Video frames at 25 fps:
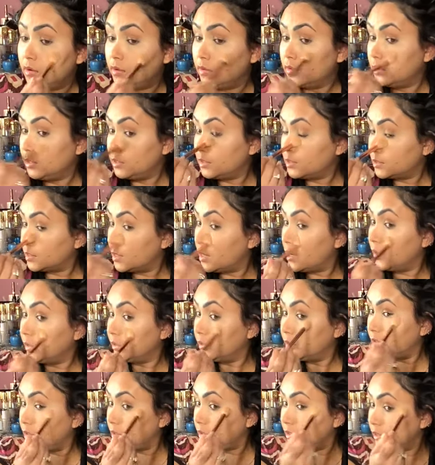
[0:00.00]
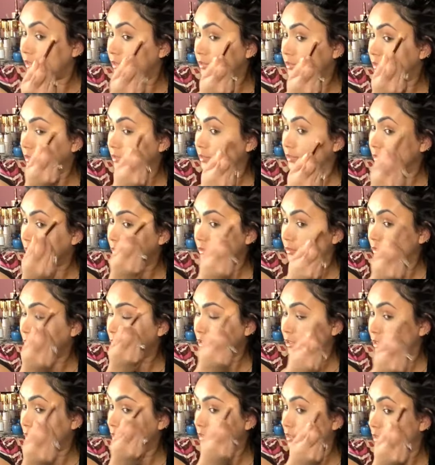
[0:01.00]
This color is
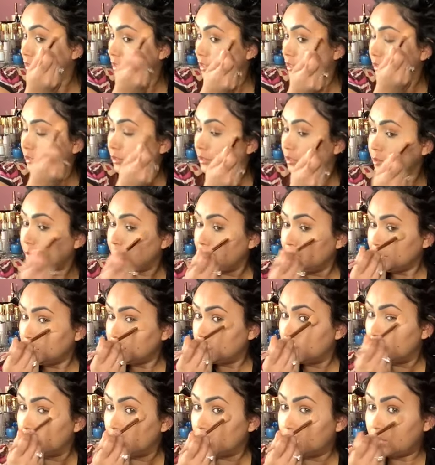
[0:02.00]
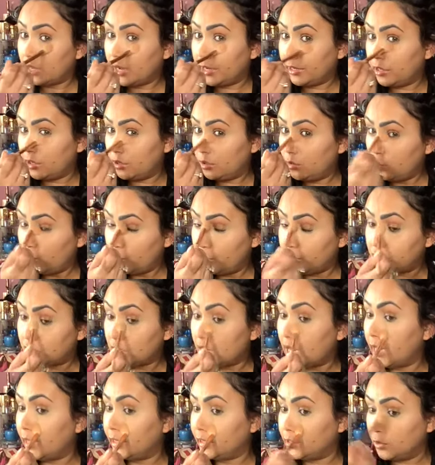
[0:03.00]
just a little bit lighter, which
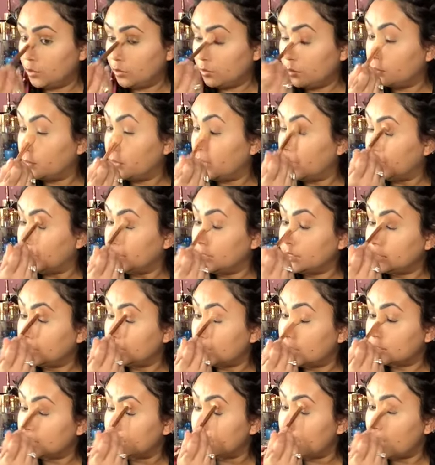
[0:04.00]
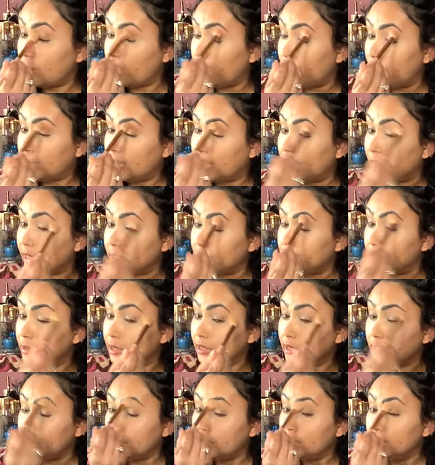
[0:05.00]
I don't mind. That's how I like
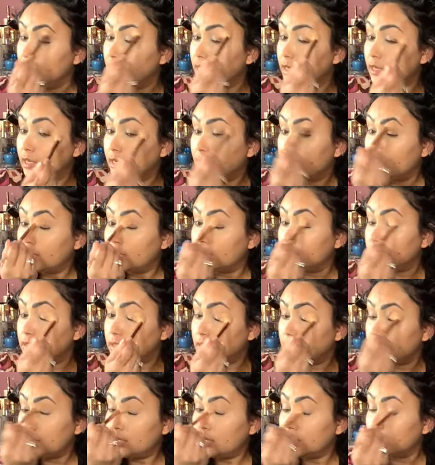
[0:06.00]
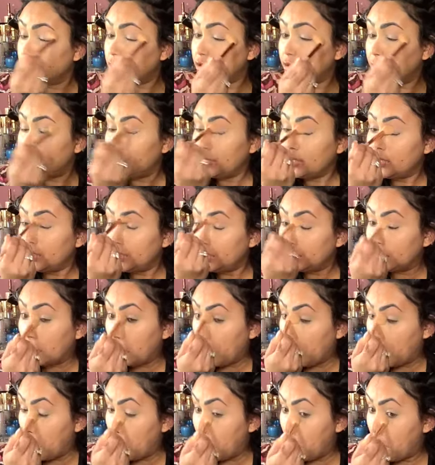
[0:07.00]
my concealer to be.
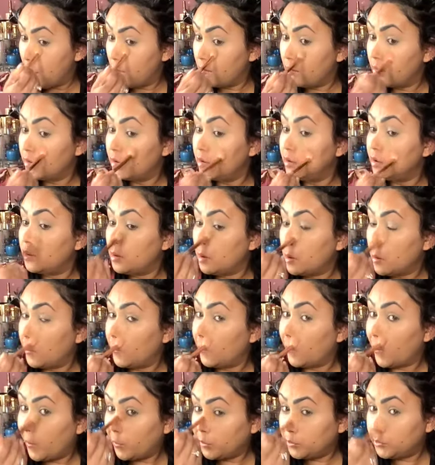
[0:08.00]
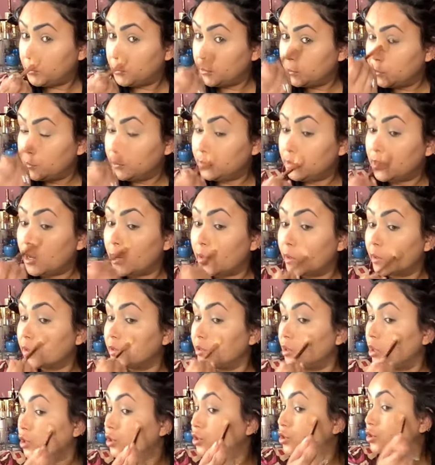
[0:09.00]
Not too dark,
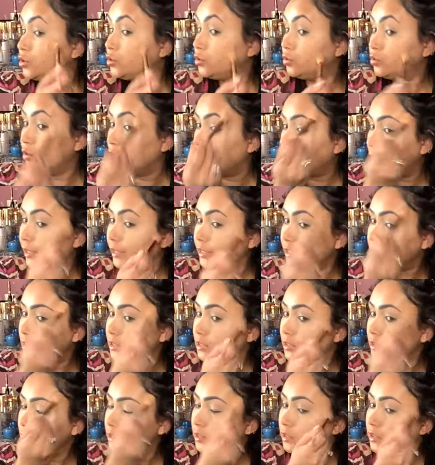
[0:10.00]
not too light.